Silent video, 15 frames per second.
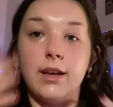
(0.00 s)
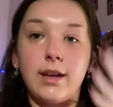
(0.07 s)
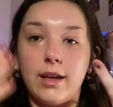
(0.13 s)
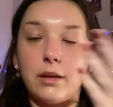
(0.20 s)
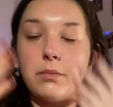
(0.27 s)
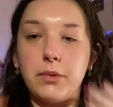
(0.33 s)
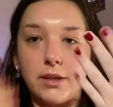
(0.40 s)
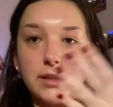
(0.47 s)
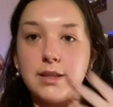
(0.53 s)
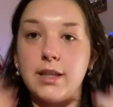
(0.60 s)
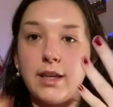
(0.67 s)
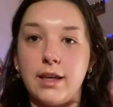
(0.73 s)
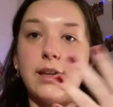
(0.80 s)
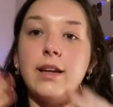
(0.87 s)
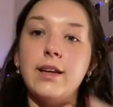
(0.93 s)
and my
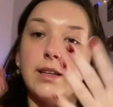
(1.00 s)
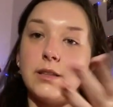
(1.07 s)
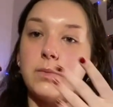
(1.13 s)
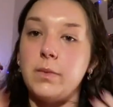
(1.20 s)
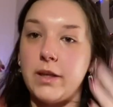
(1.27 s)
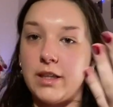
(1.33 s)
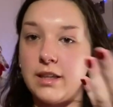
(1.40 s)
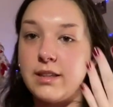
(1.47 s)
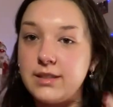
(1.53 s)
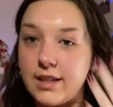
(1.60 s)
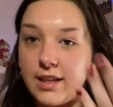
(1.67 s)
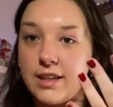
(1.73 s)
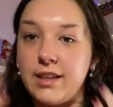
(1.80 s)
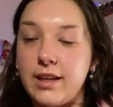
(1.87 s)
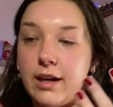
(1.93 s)
skin has been
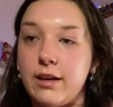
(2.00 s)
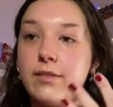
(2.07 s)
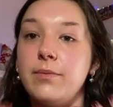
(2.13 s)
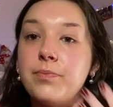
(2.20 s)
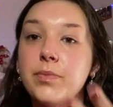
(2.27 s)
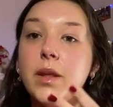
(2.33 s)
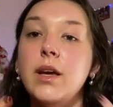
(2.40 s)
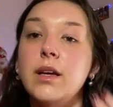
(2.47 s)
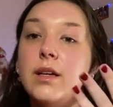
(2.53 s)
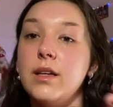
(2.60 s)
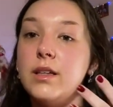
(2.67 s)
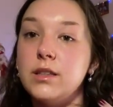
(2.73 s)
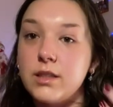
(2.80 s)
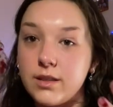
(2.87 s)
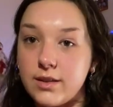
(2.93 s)
taken care of.
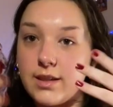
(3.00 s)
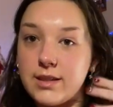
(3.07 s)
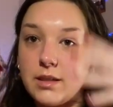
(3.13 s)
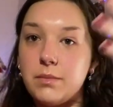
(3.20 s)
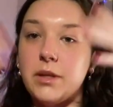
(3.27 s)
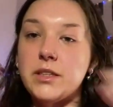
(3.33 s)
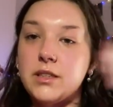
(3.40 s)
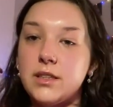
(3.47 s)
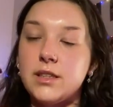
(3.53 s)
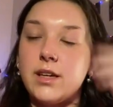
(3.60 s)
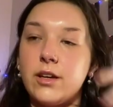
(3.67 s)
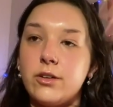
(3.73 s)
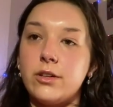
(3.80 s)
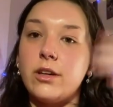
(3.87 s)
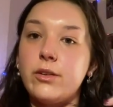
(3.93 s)
So as I mentioned, I
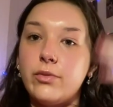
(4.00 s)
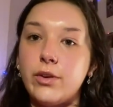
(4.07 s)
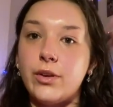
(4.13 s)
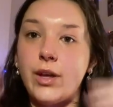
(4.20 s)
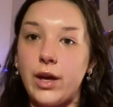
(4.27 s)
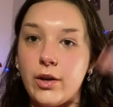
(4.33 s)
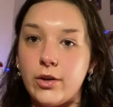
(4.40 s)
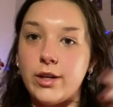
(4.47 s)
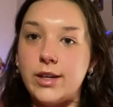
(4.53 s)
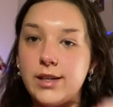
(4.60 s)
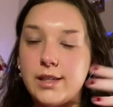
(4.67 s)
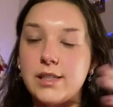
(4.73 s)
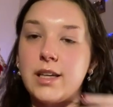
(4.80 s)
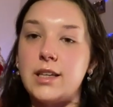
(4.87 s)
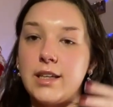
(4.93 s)
ordered food, I ordered a
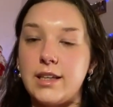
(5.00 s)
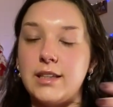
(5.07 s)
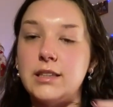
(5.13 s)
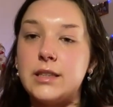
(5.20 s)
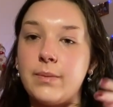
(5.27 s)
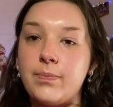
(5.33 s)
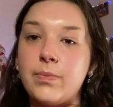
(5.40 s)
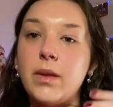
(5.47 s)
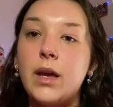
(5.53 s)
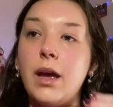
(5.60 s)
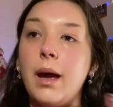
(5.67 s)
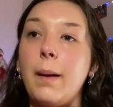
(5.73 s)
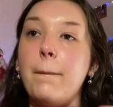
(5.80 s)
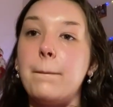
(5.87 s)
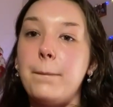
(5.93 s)
Chinese,
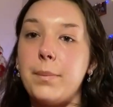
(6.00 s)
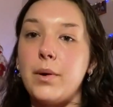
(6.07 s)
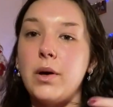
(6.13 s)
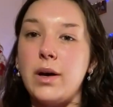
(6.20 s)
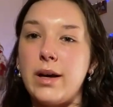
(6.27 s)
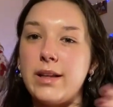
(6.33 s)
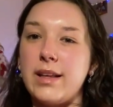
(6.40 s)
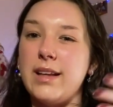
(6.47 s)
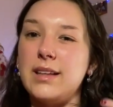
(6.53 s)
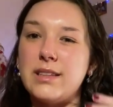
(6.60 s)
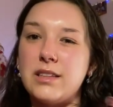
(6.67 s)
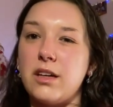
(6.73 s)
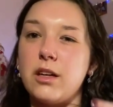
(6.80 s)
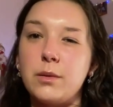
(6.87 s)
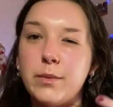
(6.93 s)
but I think it's
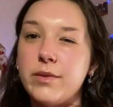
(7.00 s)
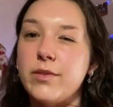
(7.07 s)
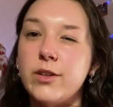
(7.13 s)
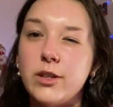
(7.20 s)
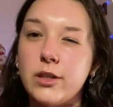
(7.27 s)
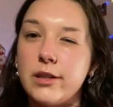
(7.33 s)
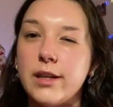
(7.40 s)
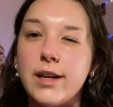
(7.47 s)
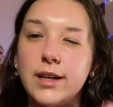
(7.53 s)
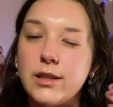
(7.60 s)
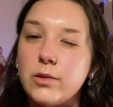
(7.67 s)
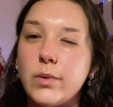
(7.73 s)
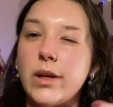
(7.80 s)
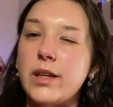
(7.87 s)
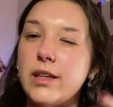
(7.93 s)
not coming for another like
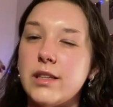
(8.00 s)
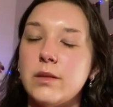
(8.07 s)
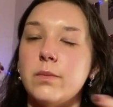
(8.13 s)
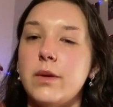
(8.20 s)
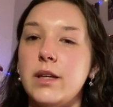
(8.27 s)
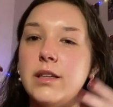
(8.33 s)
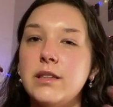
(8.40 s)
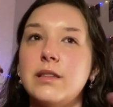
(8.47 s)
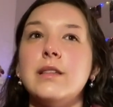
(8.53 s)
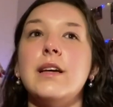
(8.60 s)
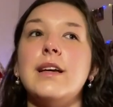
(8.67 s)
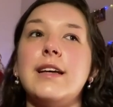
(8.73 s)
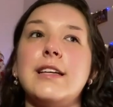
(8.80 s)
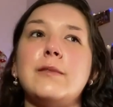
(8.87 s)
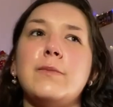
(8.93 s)
20-ish minutes,
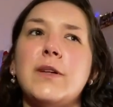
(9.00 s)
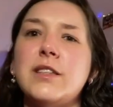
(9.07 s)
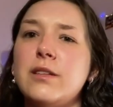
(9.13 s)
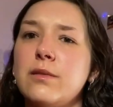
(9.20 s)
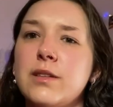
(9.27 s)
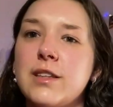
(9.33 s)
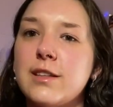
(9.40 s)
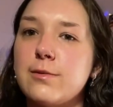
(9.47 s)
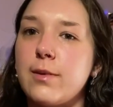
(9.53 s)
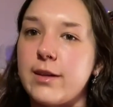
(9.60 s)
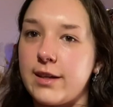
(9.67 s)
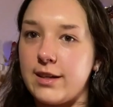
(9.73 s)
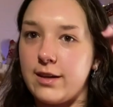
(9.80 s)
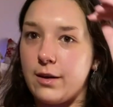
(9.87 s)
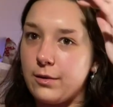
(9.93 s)
especially with this weather.
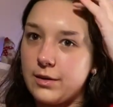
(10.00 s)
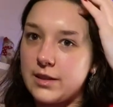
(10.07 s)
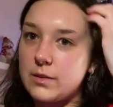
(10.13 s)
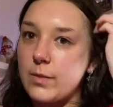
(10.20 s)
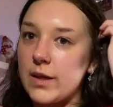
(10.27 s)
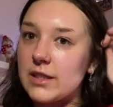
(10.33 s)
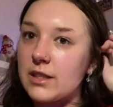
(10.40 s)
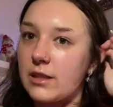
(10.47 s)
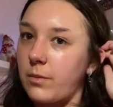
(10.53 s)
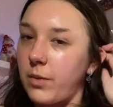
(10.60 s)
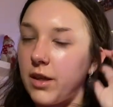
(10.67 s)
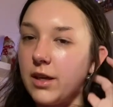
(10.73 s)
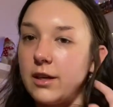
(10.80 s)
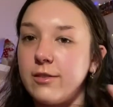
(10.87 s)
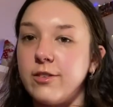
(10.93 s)
I don't expect it to be
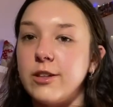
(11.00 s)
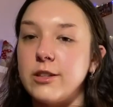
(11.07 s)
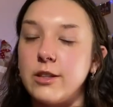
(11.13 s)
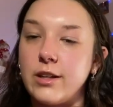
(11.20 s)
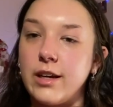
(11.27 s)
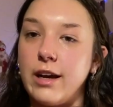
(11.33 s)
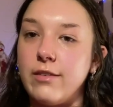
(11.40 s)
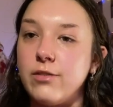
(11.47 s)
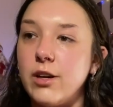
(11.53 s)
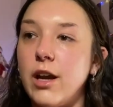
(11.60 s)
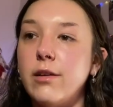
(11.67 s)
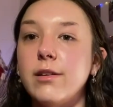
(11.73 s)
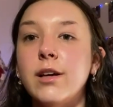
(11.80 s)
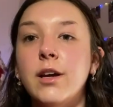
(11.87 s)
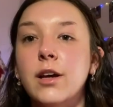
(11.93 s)
here for another half an
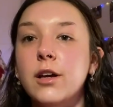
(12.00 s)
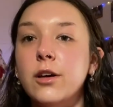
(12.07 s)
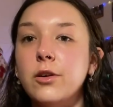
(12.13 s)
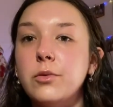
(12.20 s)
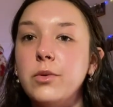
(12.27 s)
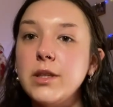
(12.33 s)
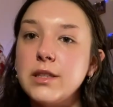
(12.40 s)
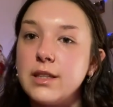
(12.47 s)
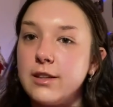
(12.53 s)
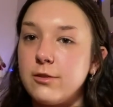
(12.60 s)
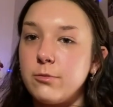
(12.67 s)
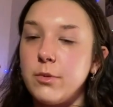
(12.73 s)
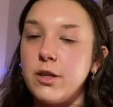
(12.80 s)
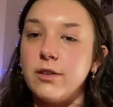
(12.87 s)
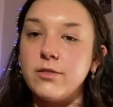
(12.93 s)
hour, which leaves
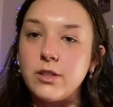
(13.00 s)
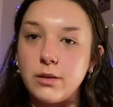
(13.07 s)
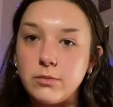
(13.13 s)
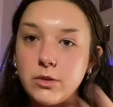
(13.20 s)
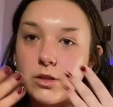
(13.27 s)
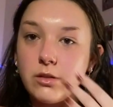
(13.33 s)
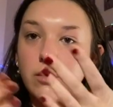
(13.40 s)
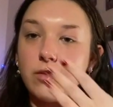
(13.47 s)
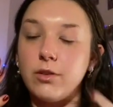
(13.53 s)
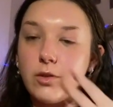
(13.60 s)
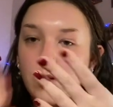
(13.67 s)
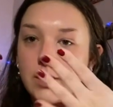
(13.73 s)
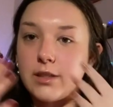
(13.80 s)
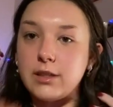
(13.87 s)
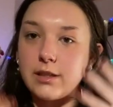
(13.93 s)
me enough time to do a few
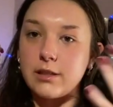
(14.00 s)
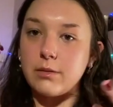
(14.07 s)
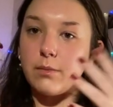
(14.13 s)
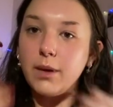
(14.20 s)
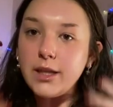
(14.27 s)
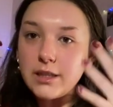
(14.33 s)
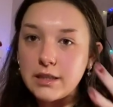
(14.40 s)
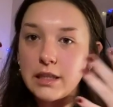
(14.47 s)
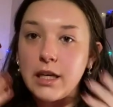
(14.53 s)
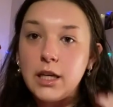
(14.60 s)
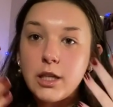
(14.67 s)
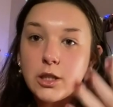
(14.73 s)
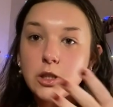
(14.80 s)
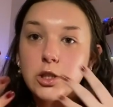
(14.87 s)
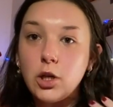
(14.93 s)
questions and maths.
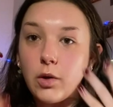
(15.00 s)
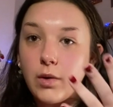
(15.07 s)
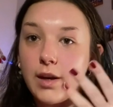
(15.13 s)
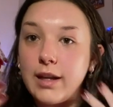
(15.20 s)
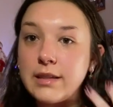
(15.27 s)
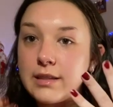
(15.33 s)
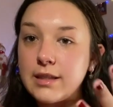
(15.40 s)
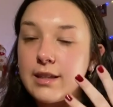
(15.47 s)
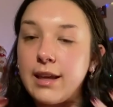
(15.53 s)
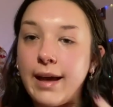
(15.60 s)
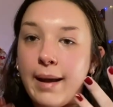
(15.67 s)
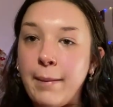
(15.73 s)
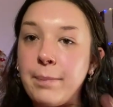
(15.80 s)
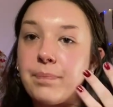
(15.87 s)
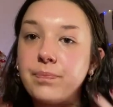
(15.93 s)
So let's
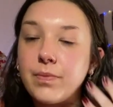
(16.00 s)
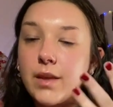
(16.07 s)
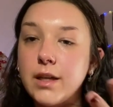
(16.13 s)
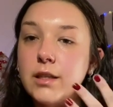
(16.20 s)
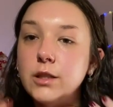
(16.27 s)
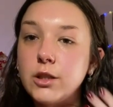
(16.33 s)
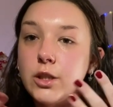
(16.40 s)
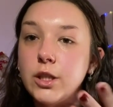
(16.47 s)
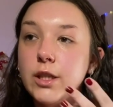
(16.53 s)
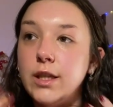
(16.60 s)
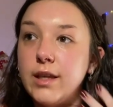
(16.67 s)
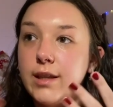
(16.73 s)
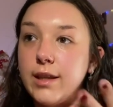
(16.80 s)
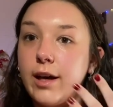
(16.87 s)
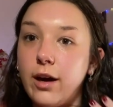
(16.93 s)
get
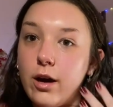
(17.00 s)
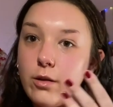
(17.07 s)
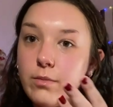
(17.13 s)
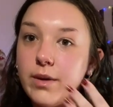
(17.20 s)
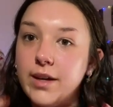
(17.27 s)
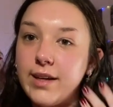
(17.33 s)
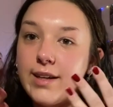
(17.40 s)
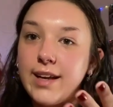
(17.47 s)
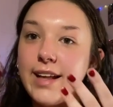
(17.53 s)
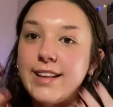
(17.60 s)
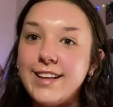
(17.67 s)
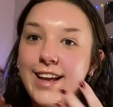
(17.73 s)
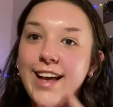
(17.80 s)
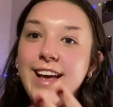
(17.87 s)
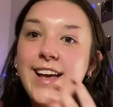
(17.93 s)
to the homework, and
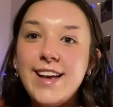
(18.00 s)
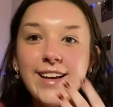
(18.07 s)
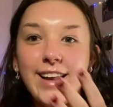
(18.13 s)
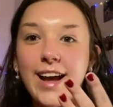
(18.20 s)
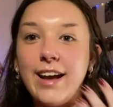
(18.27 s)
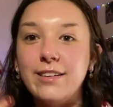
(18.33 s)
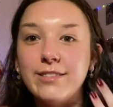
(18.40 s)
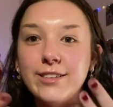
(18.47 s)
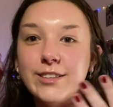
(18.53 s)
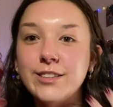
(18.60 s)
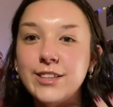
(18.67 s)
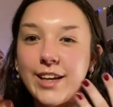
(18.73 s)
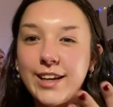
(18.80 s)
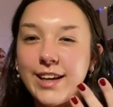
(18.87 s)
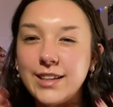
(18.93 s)
then I will
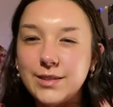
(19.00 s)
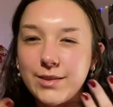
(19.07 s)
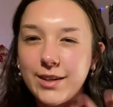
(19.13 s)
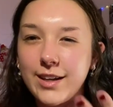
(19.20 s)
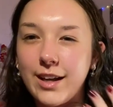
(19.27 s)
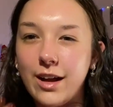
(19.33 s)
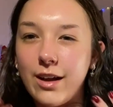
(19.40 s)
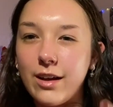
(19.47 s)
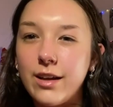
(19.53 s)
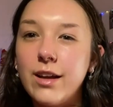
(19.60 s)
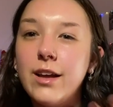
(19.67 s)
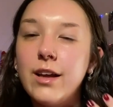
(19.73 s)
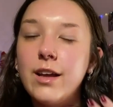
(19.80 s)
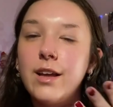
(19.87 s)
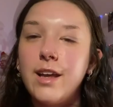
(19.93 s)
show you guys what I got.
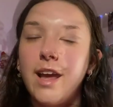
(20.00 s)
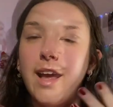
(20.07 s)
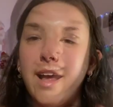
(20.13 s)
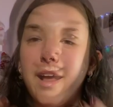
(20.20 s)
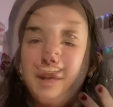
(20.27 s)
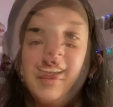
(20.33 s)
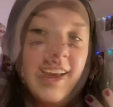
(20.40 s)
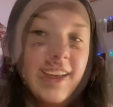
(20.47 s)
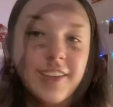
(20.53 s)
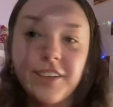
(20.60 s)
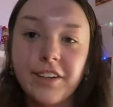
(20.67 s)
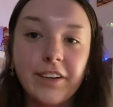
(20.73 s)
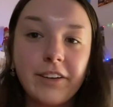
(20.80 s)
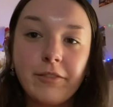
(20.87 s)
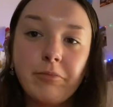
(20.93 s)
I
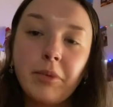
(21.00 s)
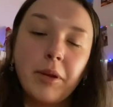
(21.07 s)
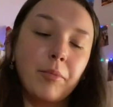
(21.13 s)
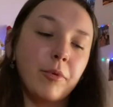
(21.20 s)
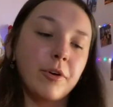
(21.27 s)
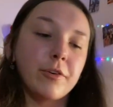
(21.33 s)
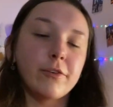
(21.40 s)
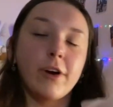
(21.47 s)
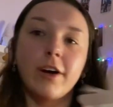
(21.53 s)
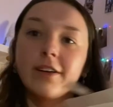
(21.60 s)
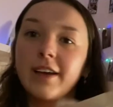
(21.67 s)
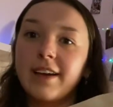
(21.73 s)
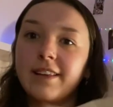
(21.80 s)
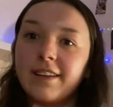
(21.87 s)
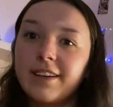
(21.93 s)
couldn't have been more wrong.
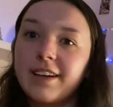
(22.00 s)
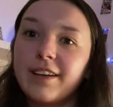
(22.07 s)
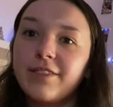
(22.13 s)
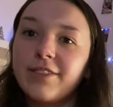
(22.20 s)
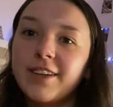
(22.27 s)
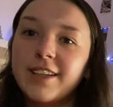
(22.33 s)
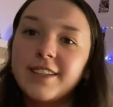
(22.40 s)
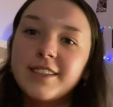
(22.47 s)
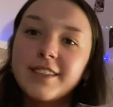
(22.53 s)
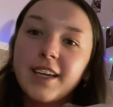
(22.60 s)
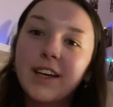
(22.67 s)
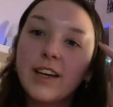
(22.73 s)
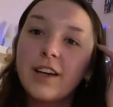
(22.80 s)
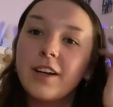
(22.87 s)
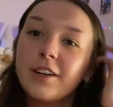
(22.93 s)
I literally finished
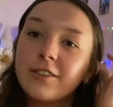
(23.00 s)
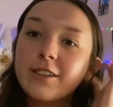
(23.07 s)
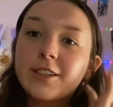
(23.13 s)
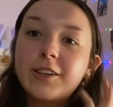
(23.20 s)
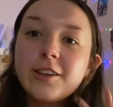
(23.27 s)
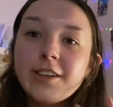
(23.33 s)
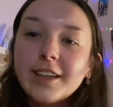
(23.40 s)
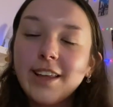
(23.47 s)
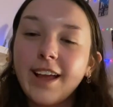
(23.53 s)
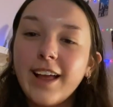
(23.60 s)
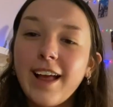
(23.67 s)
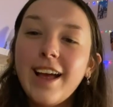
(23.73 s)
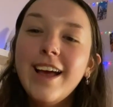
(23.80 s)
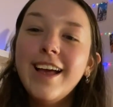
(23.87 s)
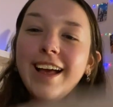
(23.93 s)
recording that
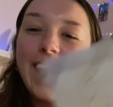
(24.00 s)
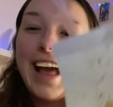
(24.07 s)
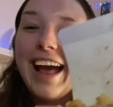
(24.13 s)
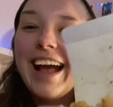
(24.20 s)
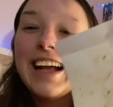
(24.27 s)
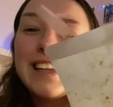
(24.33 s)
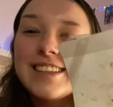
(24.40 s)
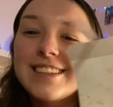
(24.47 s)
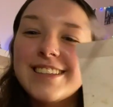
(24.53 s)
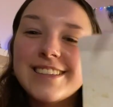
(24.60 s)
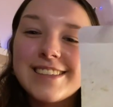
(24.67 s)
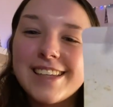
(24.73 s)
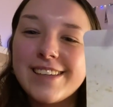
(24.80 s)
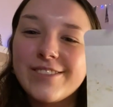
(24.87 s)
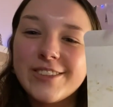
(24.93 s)
and the
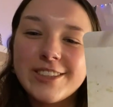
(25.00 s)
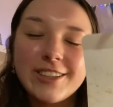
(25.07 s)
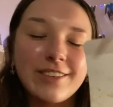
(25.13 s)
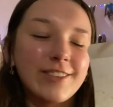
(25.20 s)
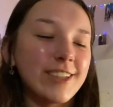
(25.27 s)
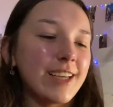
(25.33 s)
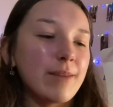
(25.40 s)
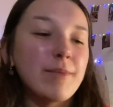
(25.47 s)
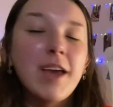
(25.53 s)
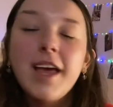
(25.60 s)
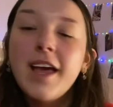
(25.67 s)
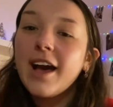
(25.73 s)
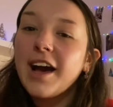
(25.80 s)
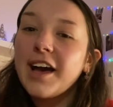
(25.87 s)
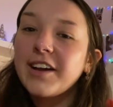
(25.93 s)
delivery driver came.
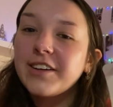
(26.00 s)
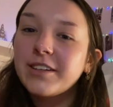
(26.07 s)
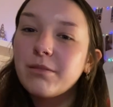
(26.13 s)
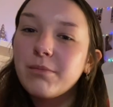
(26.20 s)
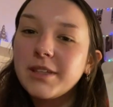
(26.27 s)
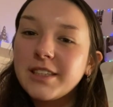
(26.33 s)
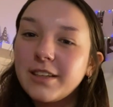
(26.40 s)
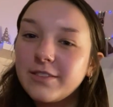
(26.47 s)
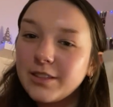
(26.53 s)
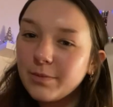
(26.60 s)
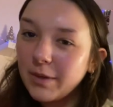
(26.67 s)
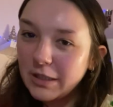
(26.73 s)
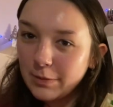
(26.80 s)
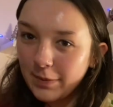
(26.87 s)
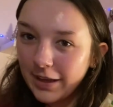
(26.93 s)
I ordered myself a
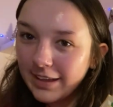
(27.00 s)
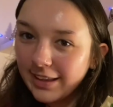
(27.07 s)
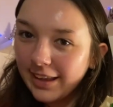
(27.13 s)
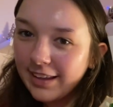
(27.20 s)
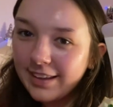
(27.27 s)
spice bag.